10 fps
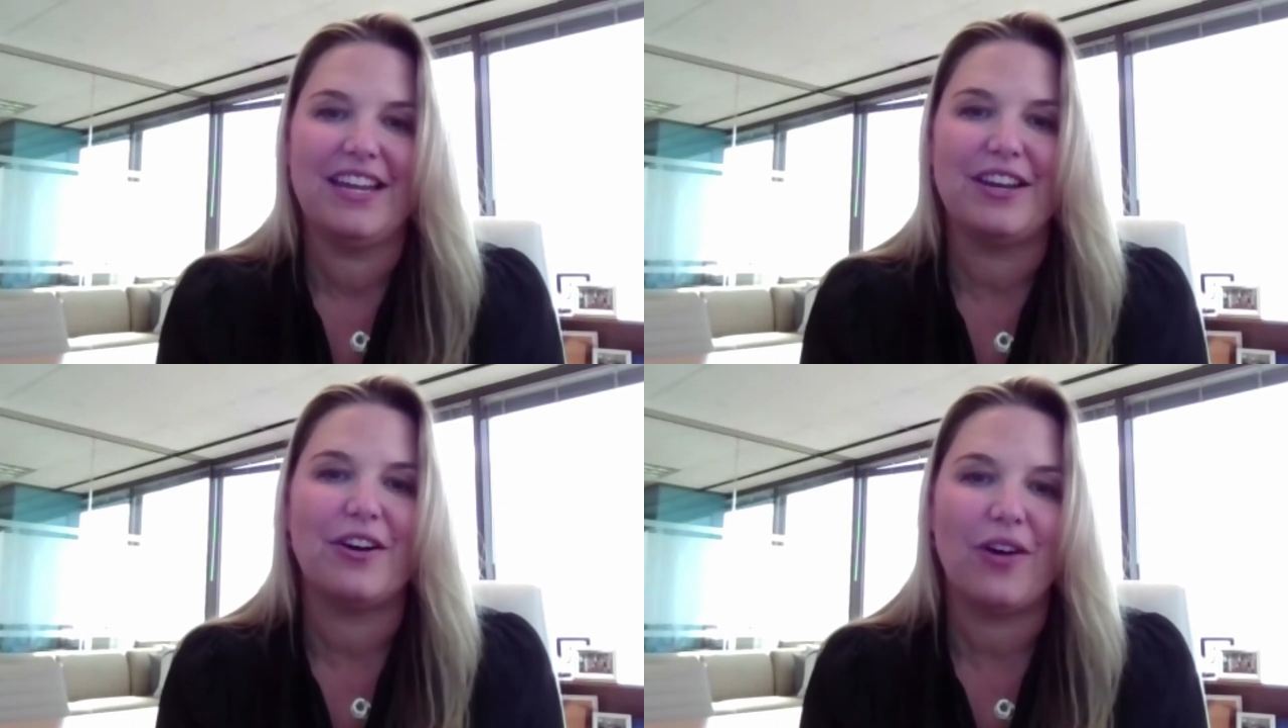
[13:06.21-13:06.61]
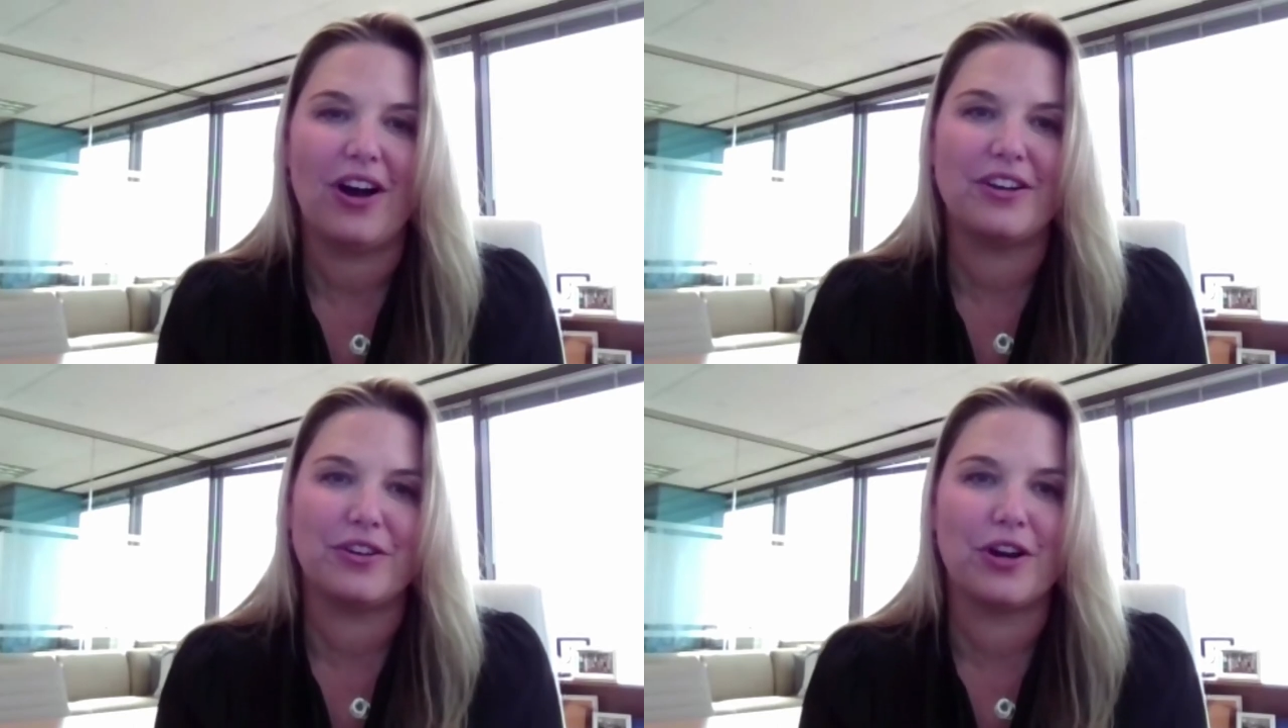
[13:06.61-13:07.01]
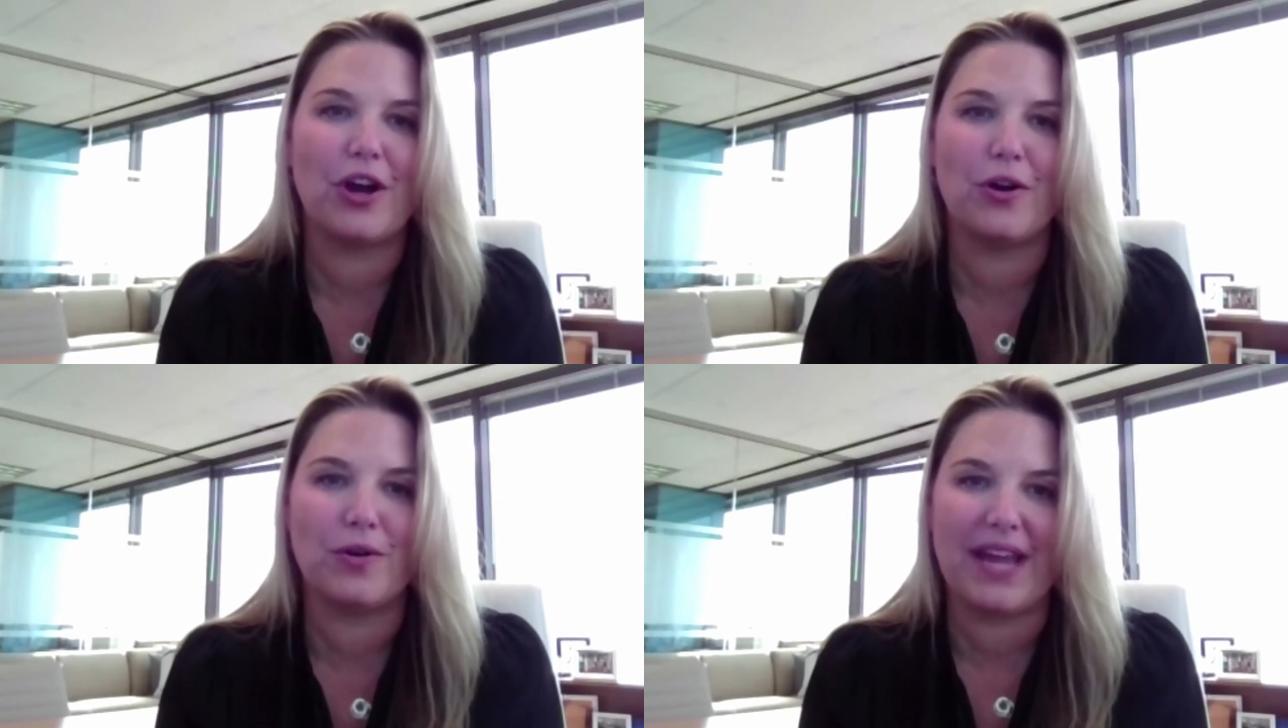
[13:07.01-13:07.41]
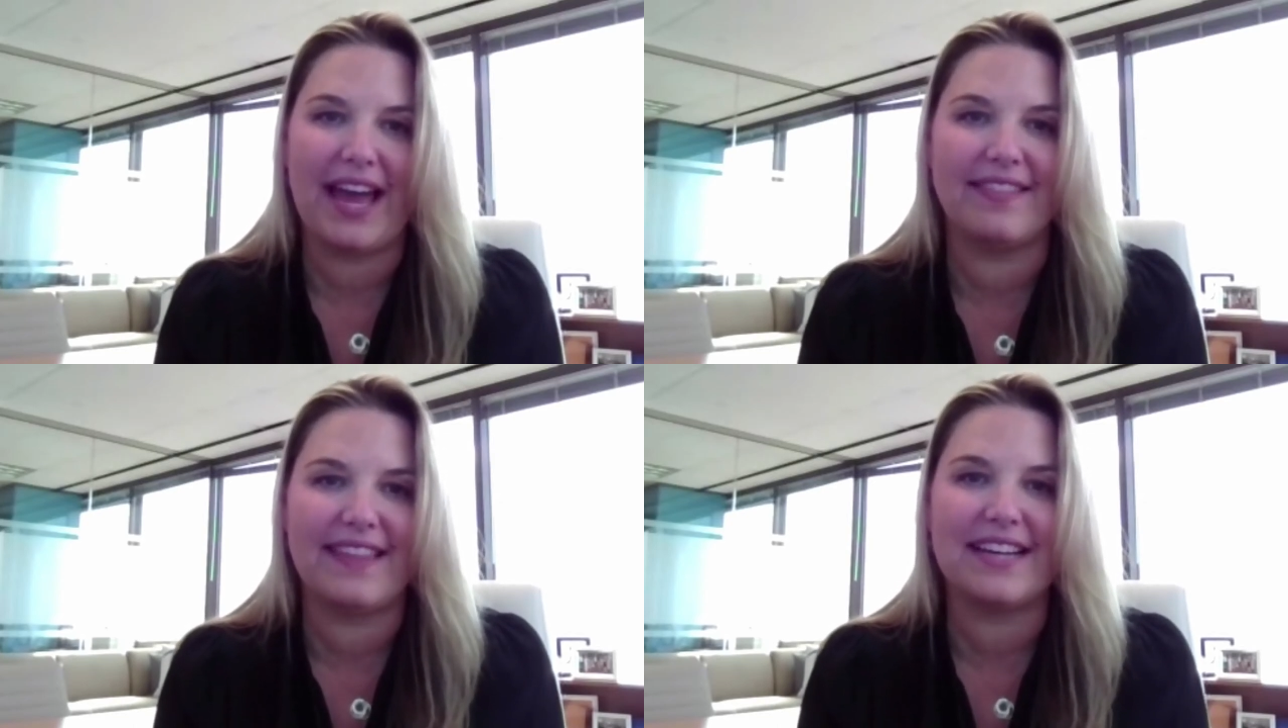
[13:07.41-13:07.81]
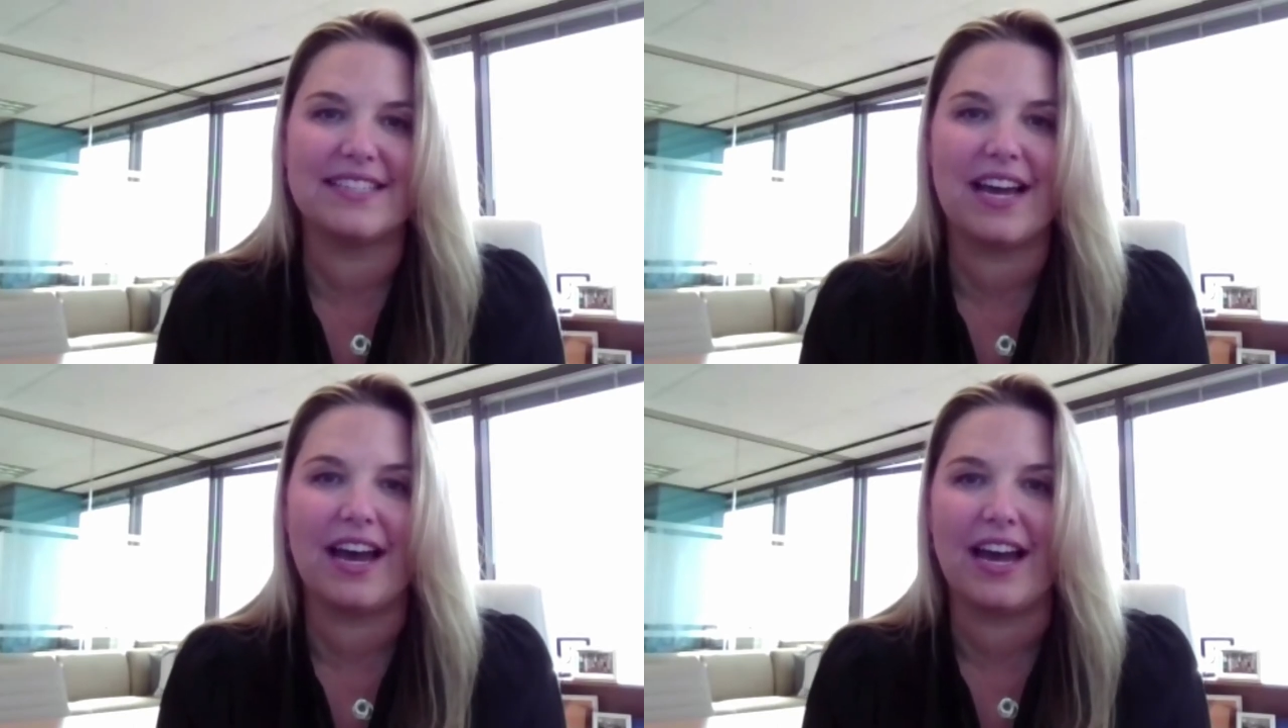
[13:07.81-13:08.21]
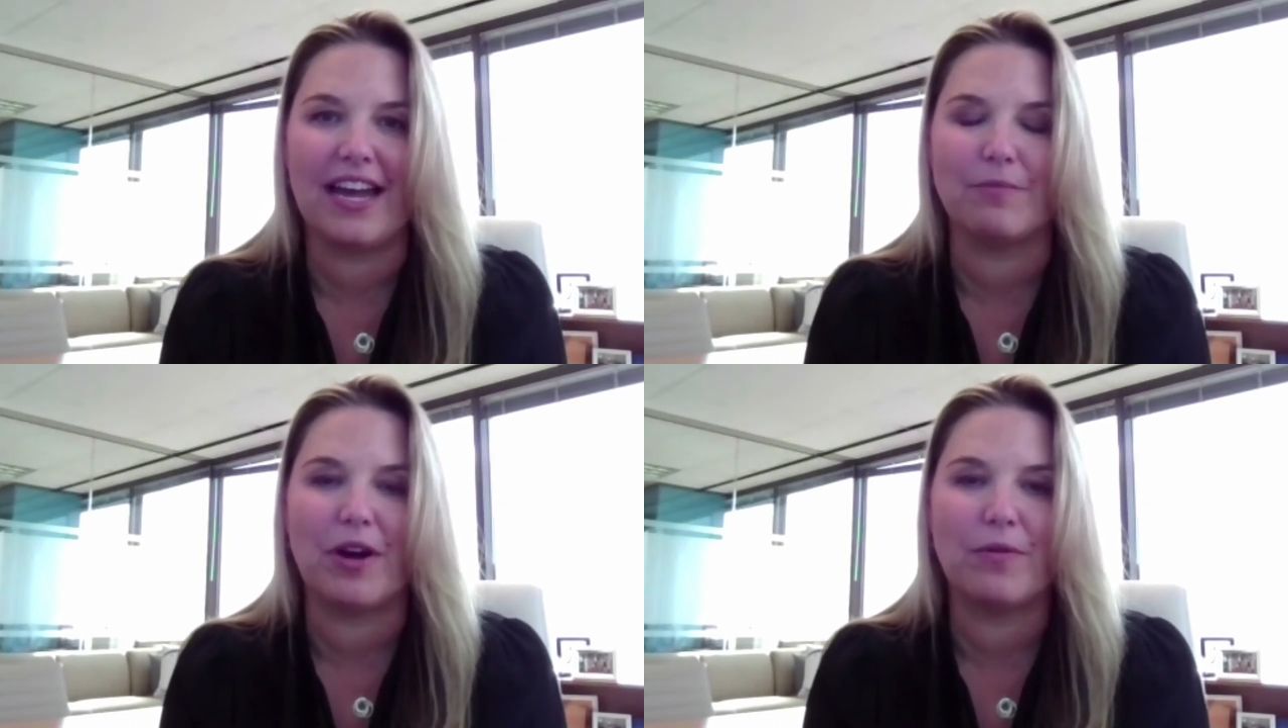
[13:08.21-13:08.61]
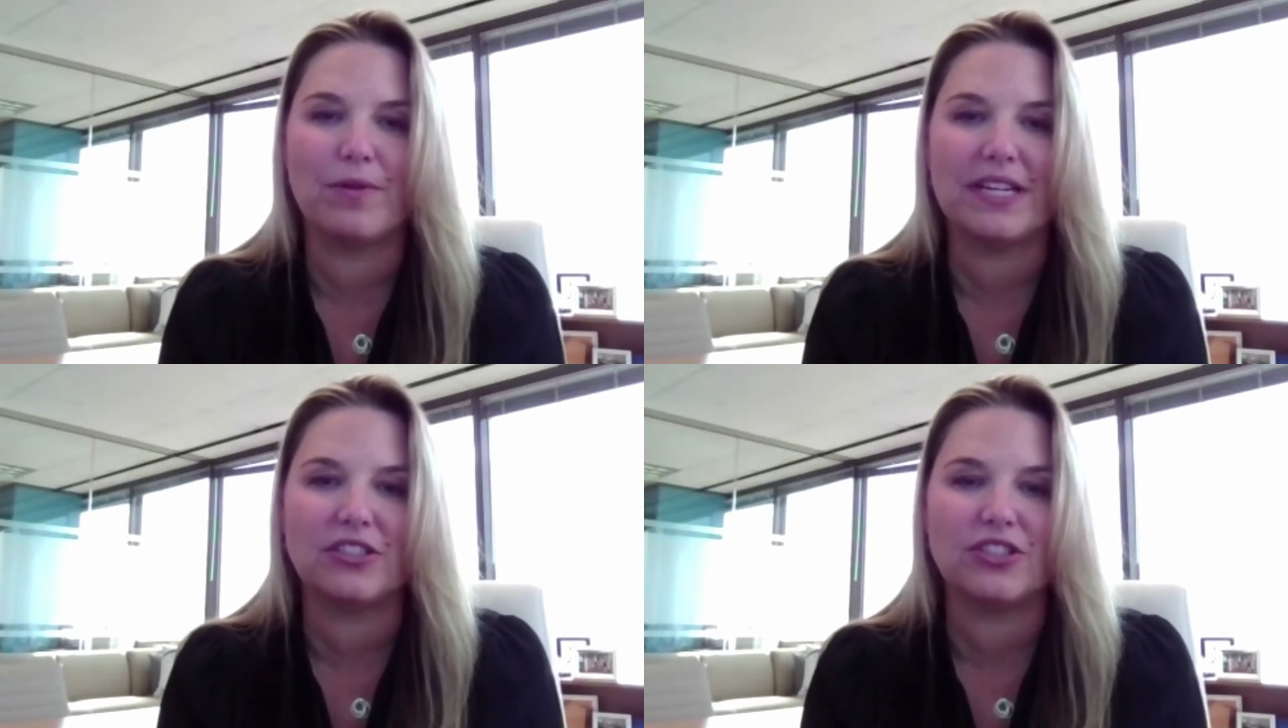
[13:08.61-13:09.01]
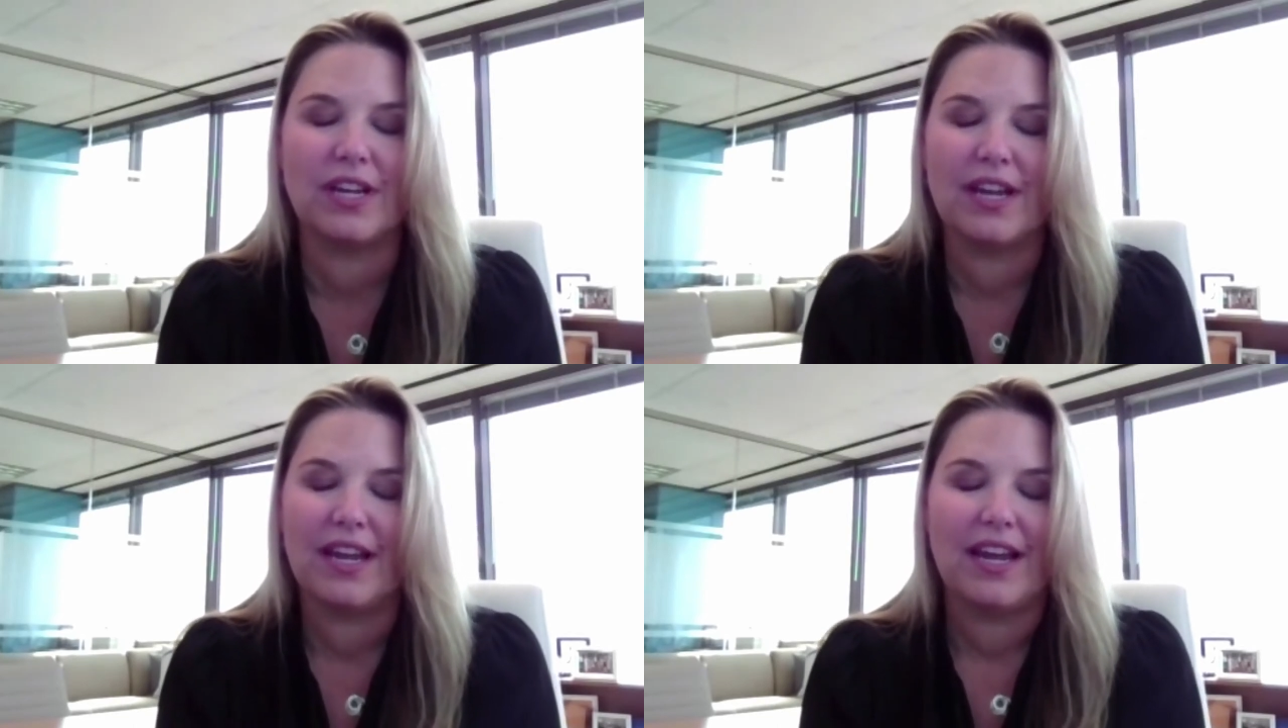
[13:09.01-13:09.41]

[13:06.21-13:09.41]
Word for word: you know, on your own at that time, which.